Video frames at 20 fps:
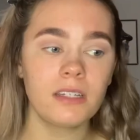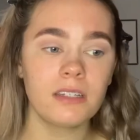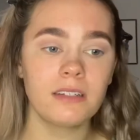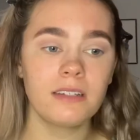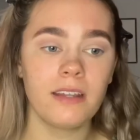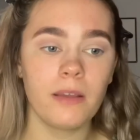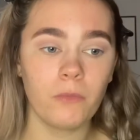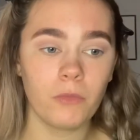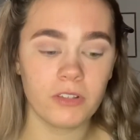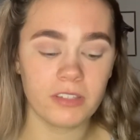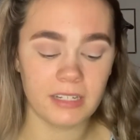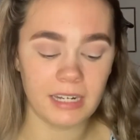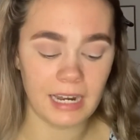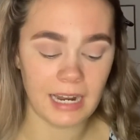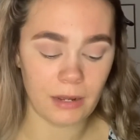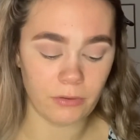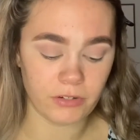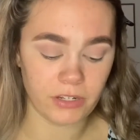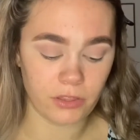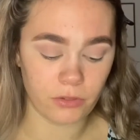Tim wasn't
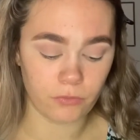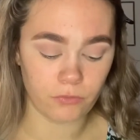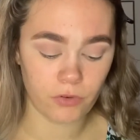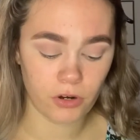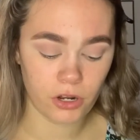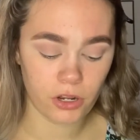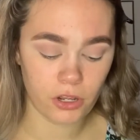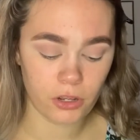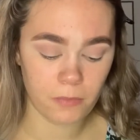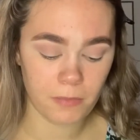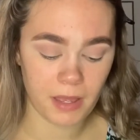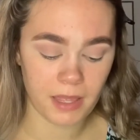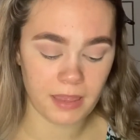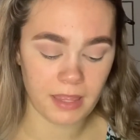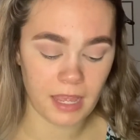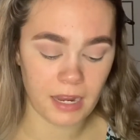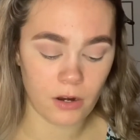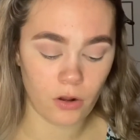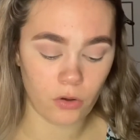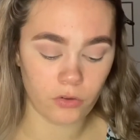allowed in the room, and
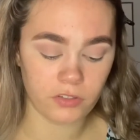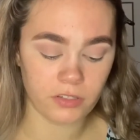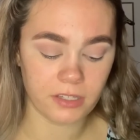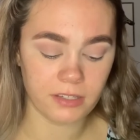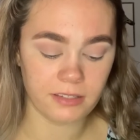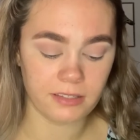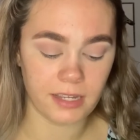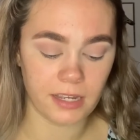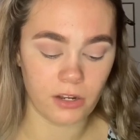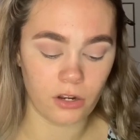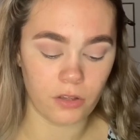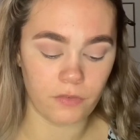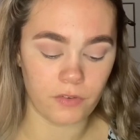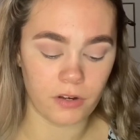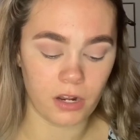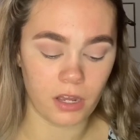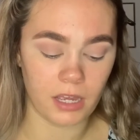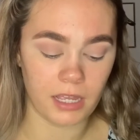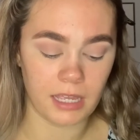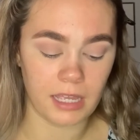then Oscar stayed
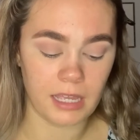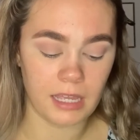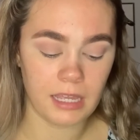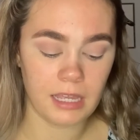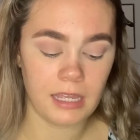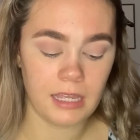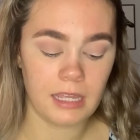overnight